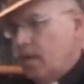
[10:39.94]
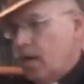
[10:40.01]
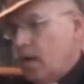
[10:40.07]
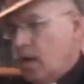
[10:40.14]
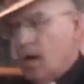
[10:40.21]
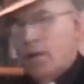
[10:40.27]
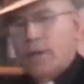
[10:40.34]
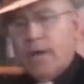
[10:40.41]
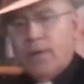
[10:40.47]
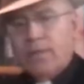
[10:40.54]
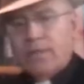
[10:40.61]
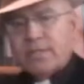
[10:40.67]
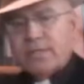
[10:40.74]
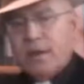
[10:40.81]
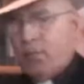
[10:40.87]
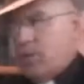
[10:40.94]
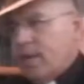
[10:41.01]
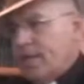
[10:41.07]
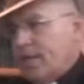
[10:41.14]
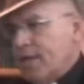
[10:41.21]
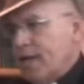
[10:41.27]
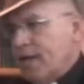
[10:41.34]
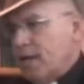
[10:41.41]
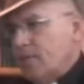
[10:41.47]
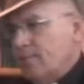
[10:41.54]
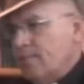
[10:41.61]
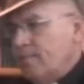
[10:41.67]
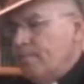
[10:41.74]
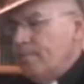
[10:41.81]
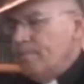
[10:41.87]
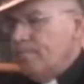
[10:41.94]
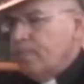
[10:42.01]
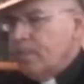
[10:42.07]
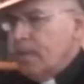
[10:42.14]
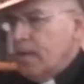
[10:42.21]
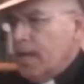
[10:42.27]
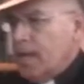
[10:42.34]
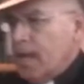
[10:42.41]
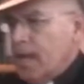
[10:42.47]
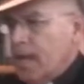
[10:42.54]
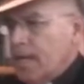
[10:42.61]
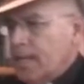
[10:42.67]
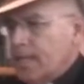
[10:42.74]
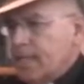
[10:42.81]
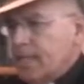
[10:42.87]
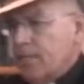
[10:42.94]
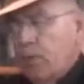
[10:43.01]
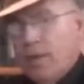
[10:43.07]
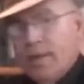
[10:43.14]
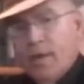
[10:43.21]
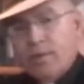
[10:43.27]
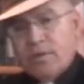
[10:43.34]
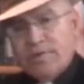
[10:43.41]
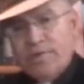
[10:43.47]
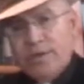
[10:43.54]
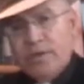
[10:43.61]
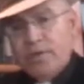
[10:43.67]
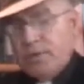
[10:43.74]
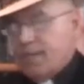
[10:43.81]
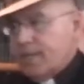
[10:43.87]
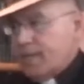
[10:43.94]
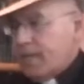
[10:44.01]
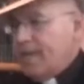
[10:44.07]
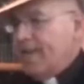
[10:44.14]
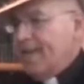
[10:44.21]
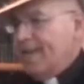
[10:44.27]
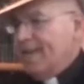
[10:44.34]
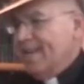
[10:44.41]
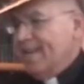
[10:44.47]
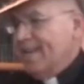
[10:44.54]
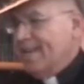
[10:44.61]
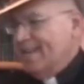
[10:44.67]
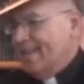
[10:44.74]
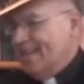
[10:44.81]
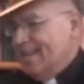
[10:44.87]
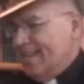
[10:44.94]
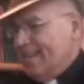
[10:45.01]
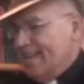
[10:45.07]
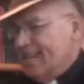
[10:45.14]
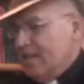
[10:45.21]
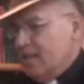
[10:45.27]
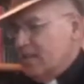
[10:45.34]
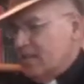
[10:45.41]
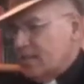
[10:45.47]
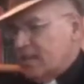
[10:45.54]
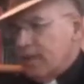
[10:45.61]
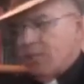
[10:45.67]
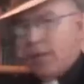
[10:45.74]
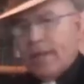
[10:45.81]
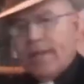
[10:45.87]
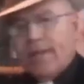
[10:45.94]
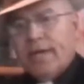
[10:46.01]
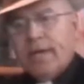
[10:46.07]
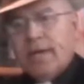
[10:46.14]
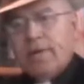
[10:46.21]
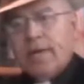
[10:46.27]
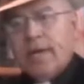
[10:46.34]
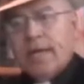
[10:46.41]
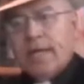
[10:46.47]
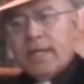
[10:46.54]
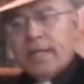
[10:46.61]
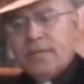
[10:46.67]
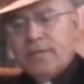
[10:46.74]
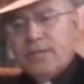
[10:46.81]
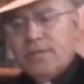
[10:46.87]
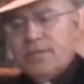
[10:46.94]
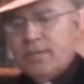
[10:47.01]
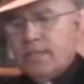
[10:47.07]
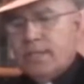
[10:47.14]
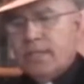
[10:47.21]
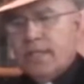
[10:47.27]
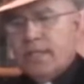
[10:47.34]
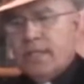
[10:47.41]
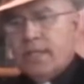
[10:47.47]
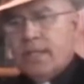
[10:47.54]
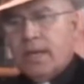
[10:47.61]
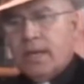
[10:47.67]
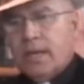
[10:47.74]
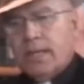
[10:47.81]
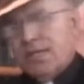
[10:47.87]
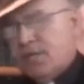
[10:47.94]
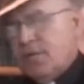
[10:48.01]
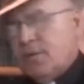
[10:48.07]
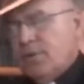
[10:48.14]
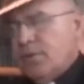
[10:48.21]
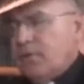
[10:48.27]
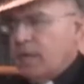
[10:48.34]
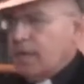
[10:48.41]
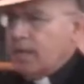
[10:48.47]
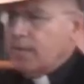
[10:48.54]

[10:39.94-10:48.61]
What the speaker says: All right, we'll stop right there. And boy, that was fun, wasn't it? Stop right there and continue